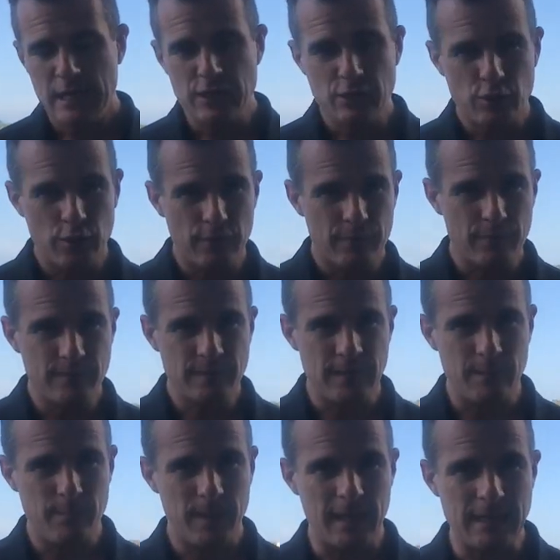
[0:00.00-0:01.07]
and two from
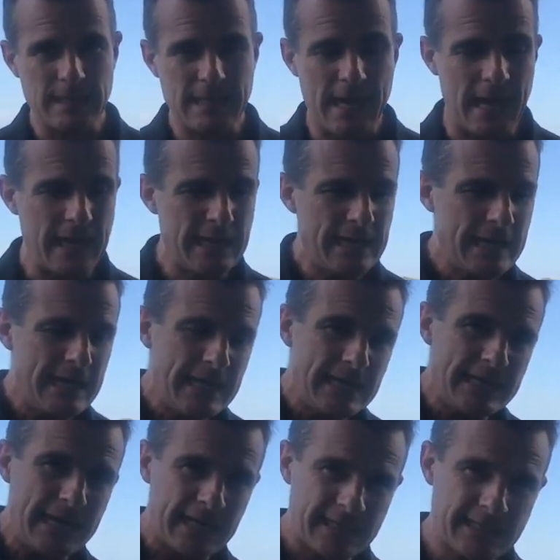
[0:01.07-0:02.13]
set B. Now,
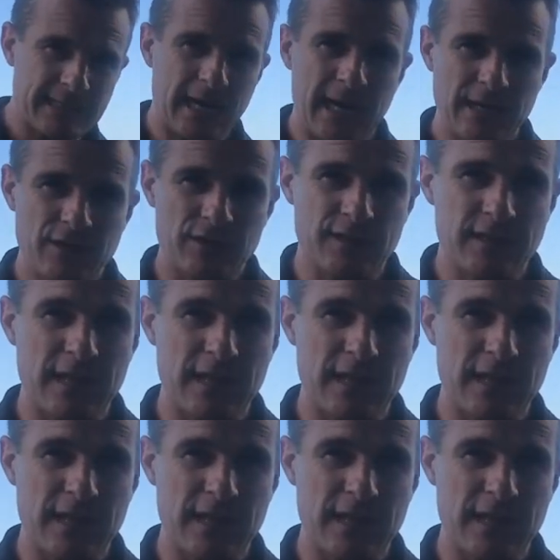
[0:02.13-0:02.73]
next stage, so